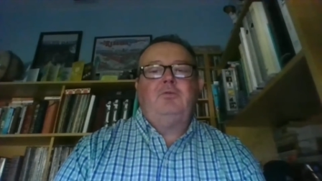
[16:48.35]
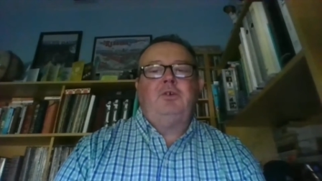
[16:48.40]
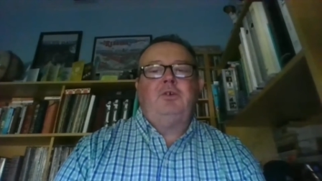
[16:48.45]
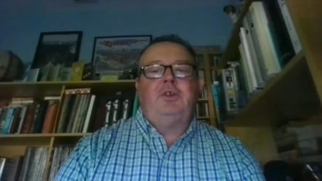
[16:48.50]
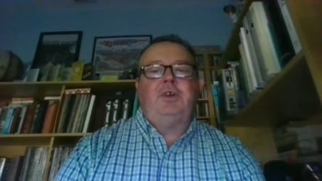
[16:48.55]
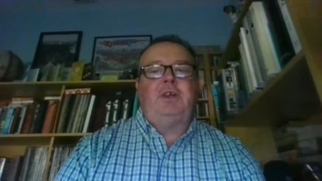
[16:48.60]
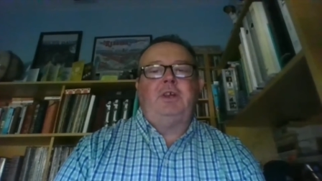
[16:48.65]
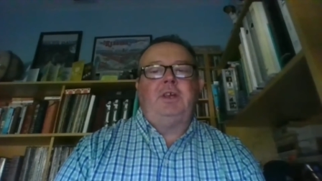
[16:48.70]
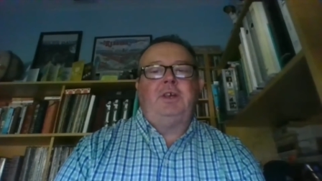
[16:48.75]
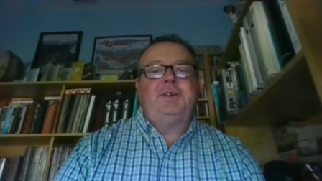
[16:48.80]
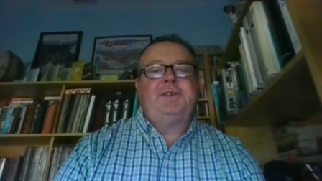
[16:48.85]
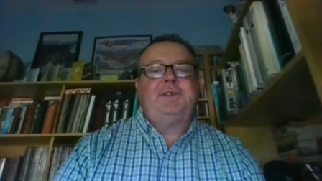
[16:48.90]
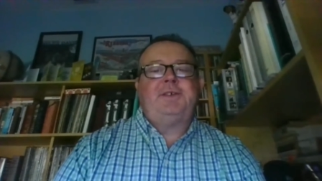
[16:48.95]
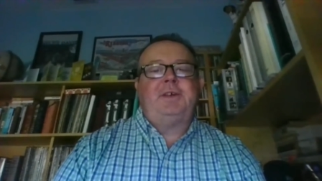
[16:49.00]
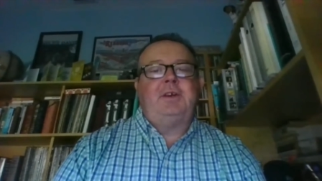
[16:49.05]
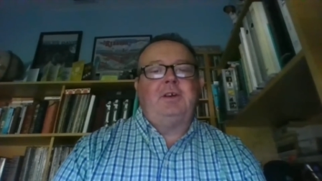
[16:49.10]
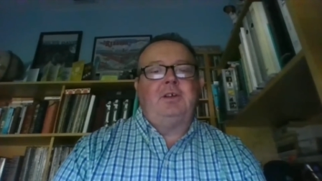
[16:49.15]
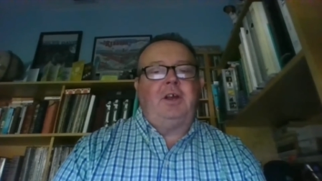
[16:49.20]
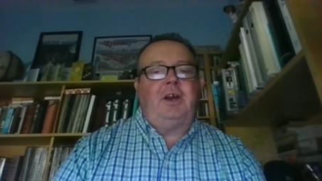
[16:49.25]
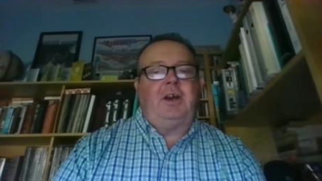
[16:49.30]
really is
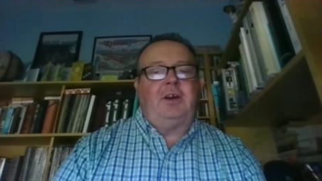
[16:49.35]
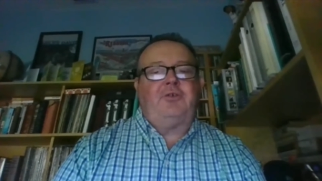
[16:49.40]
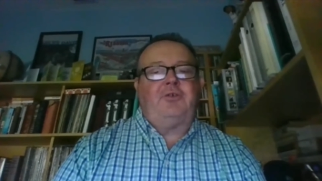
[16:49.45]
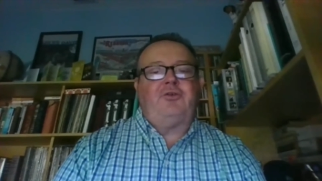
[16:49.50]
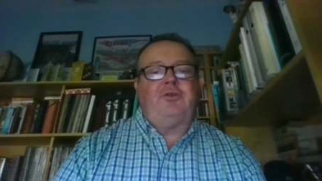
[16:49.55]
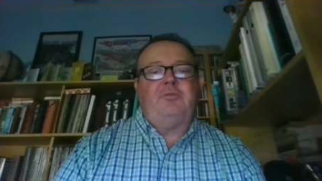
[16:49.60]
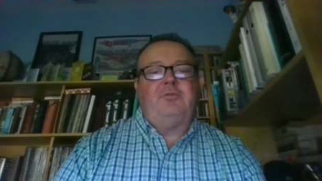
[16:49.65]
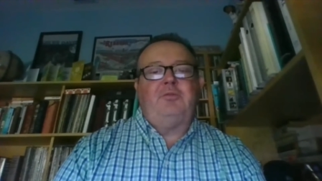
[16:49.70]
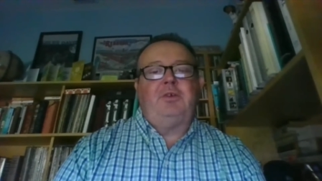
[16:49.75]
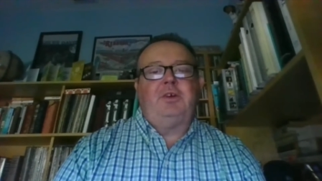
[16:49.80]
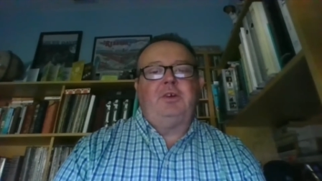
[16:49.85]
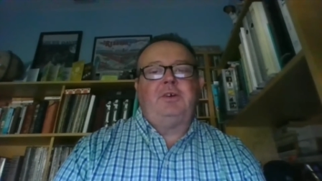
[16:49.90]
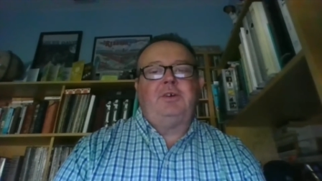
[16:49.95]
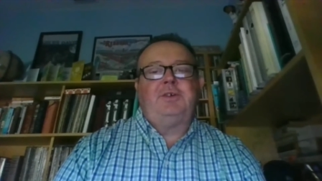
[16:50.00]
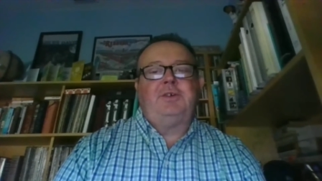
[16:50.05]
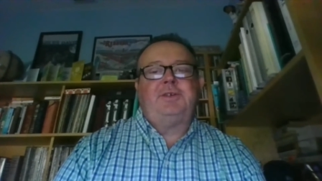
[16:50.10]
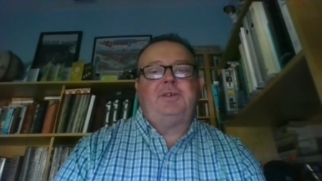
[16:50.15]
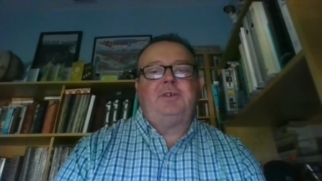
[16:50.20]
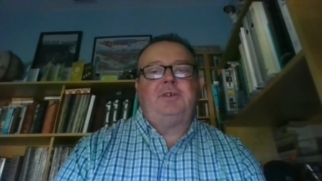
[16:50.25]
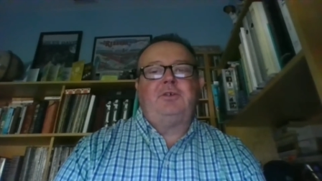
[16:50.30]
the election
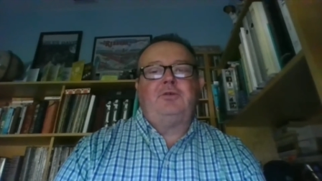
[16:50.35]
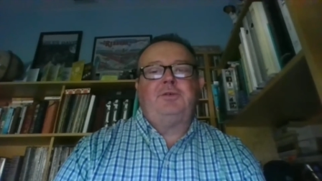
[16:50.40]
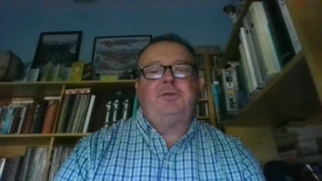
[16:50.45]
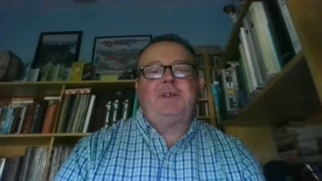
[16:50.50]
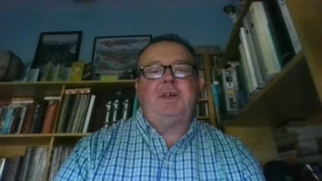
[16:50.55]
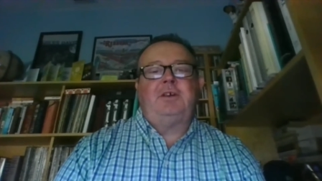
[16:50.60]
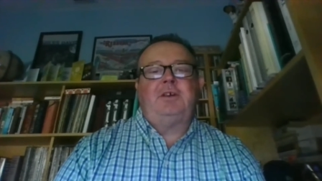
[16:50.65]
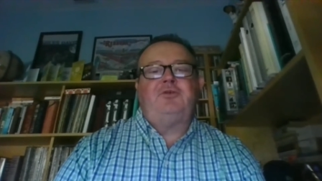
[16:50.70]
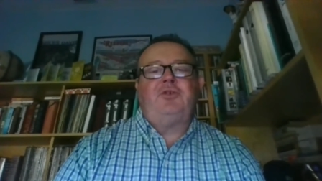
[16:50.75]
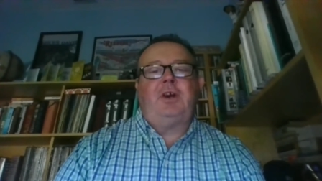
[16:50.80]
because, St.